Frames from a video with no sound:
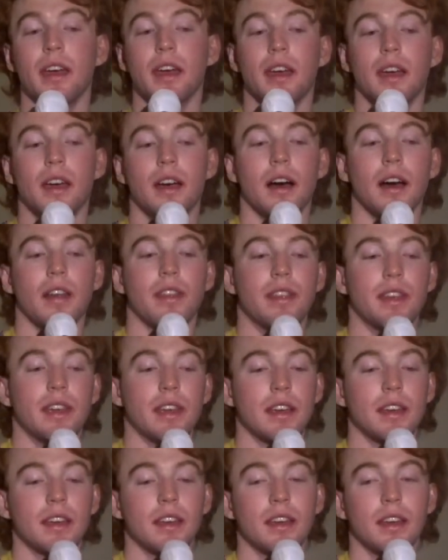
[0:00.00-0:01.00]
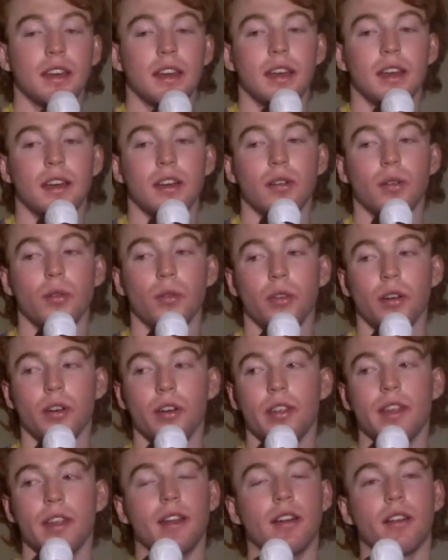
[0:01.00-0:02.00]
I think, although they're
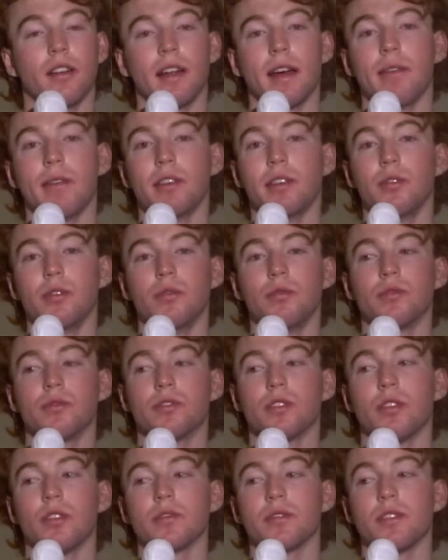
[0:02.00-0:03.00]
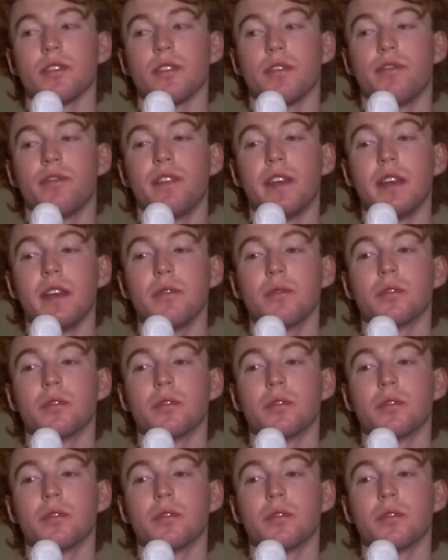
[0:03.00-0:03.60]
not having good results on the field,